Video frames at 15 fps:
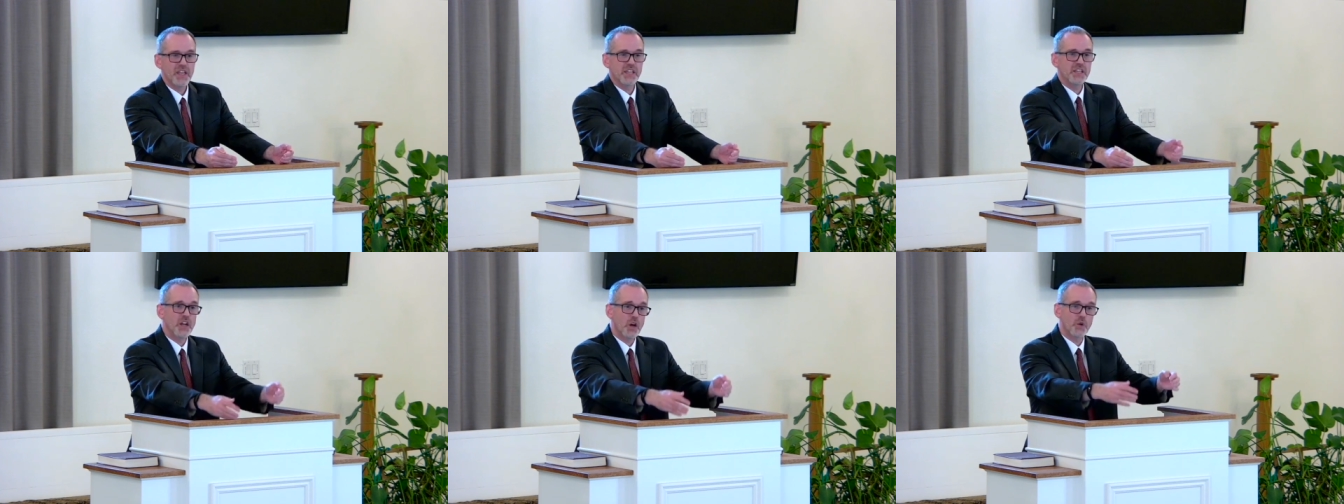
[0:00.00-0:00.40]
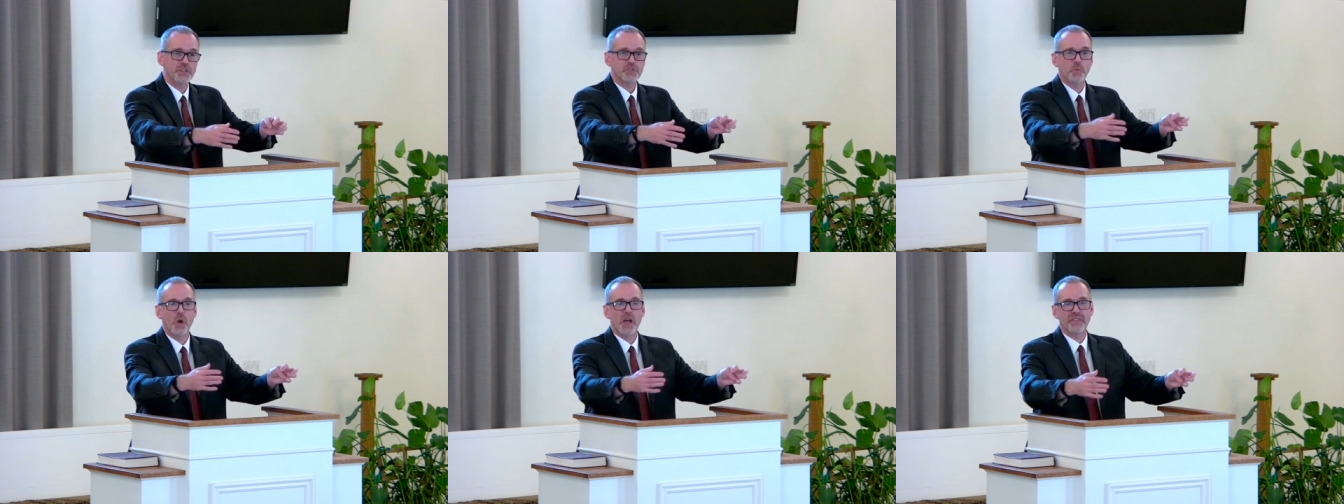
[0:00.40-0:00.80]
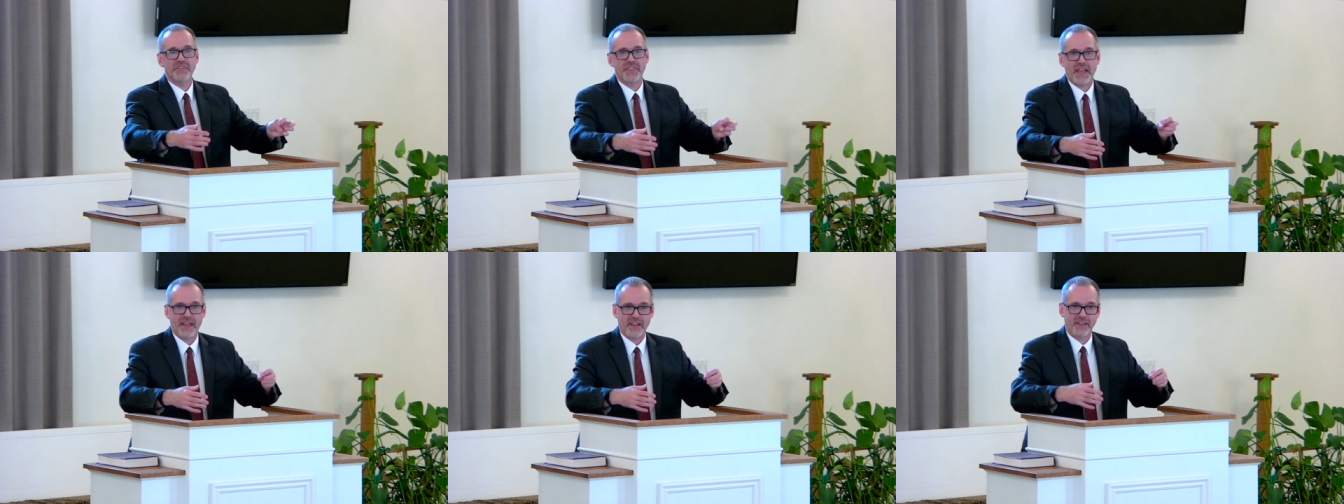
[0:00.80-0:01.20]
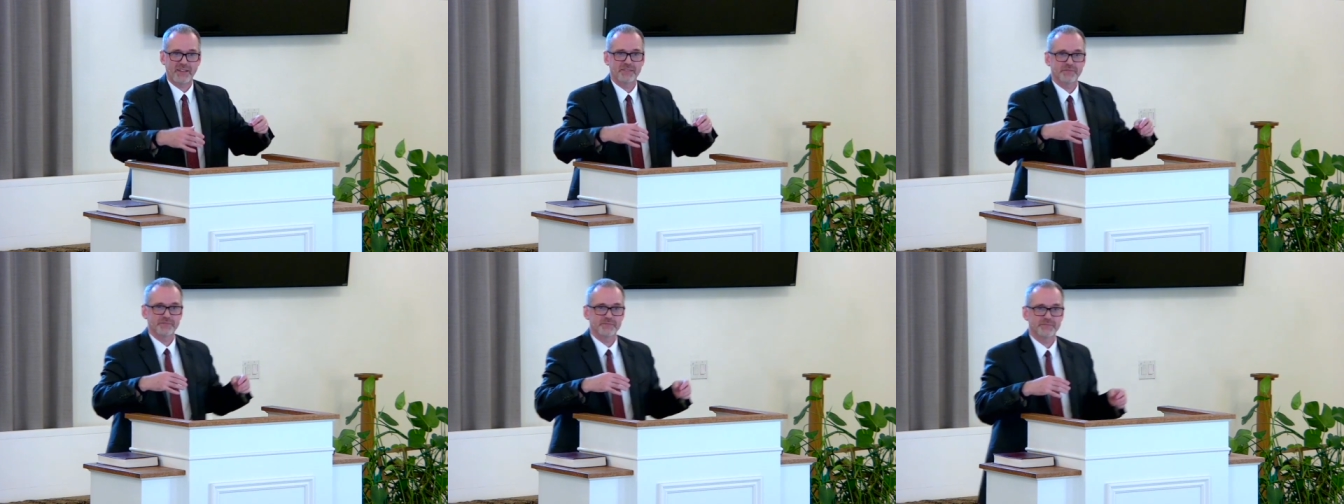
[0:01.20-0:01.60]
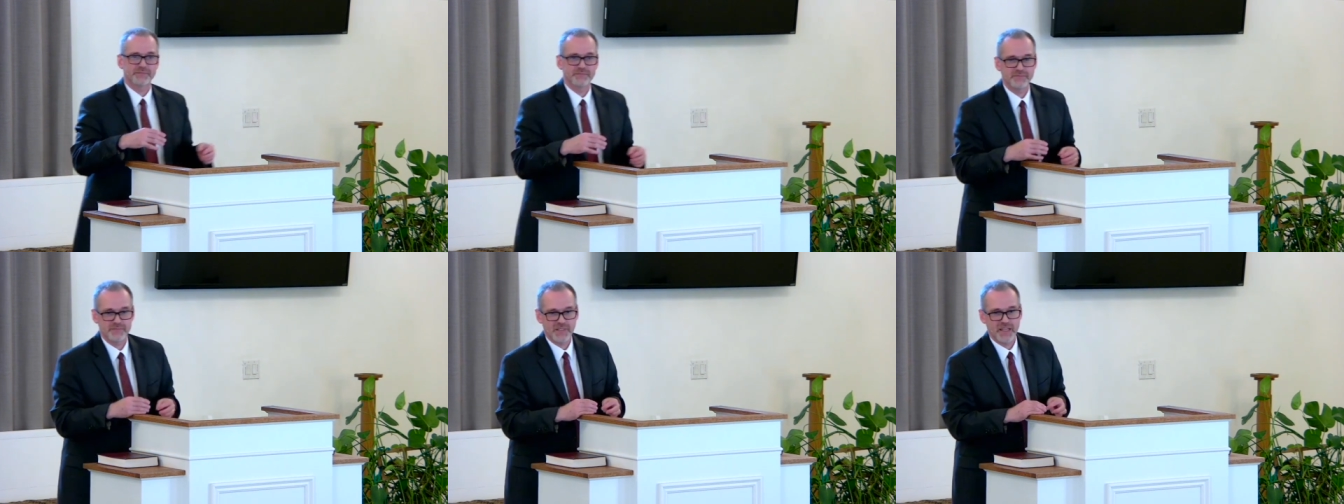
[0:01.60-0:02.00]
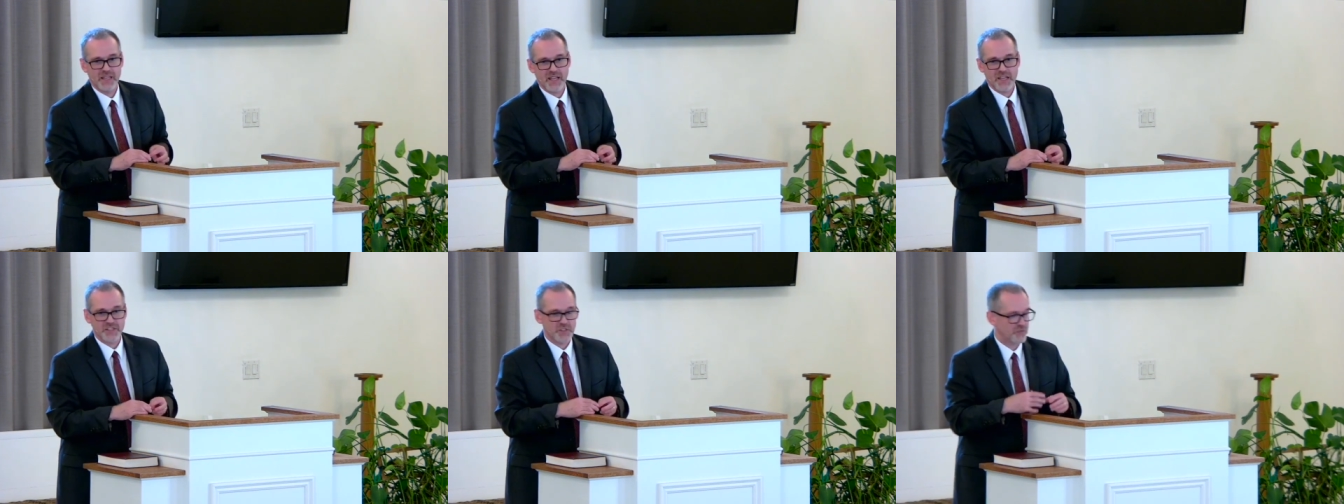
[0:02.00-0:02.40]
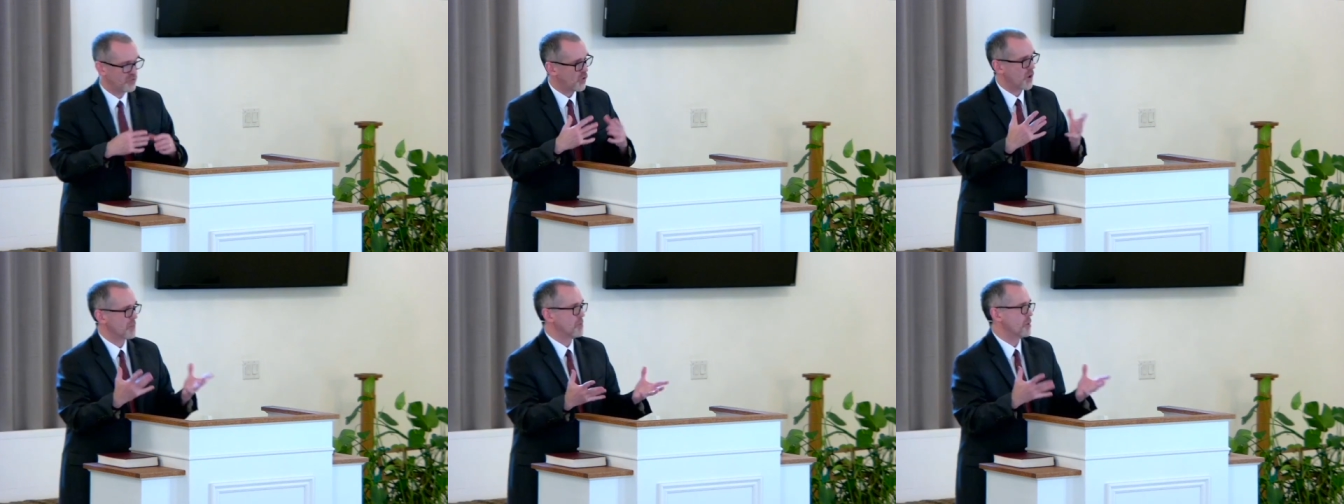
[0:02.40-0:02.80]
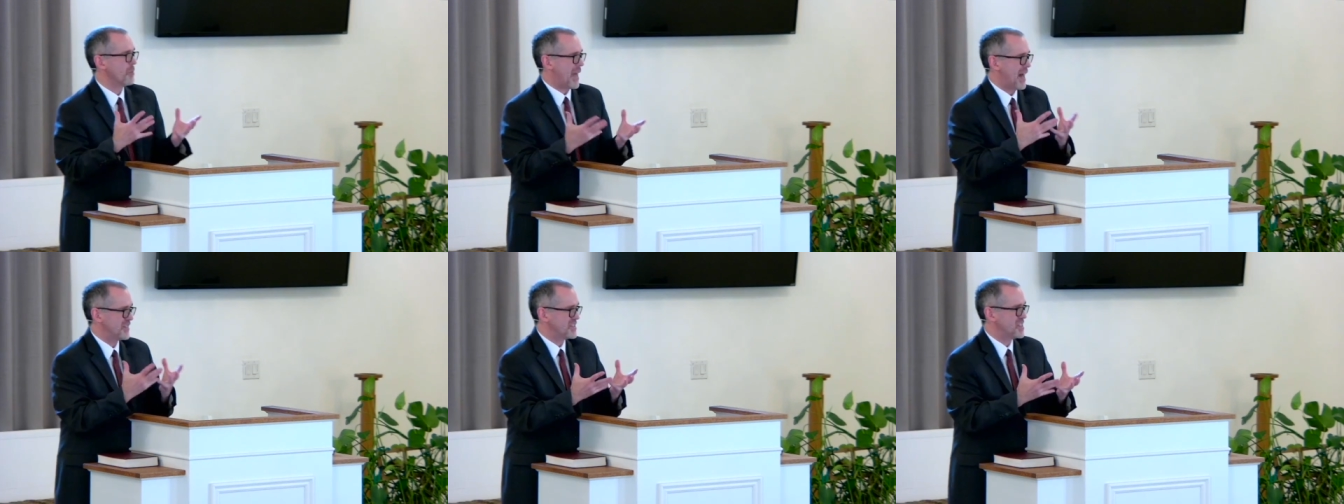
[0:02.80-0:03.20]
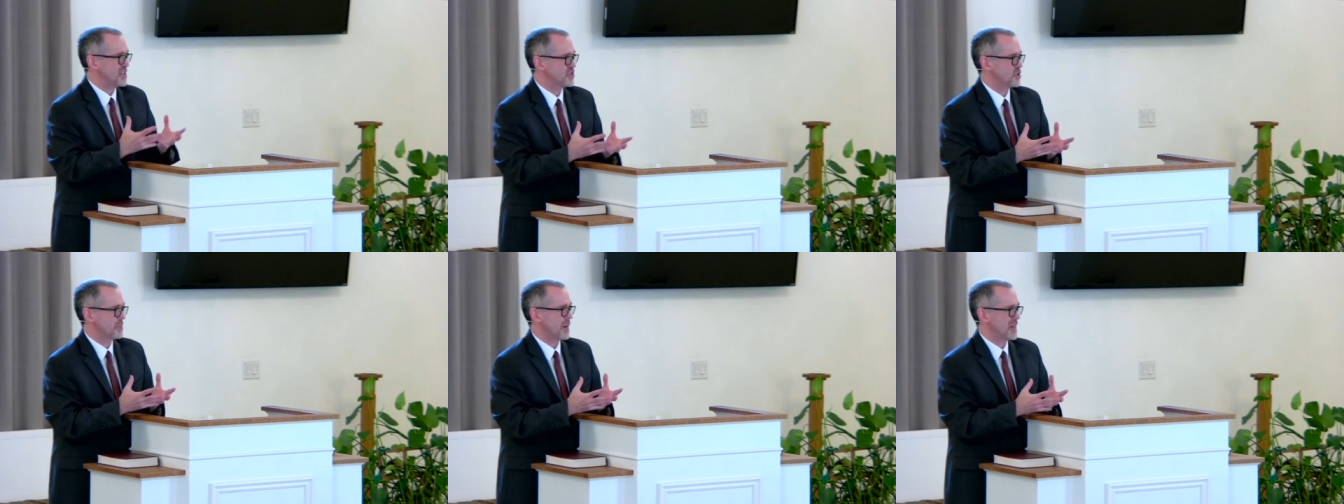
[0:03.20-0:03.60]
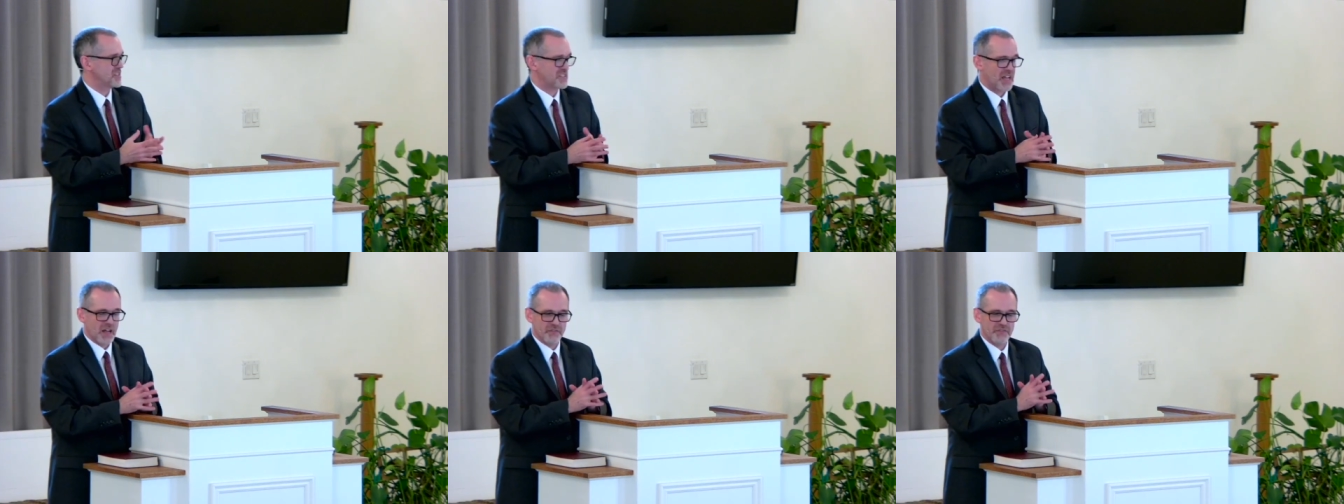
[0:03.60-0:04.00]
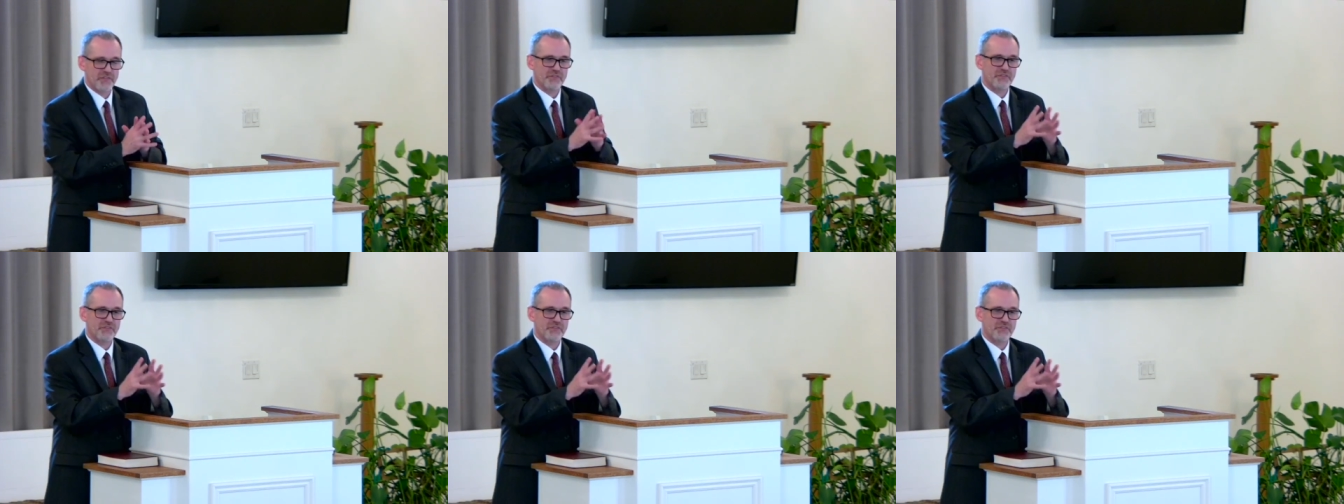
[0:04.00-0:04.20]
You know, it's one thing, as a former math teacher myself,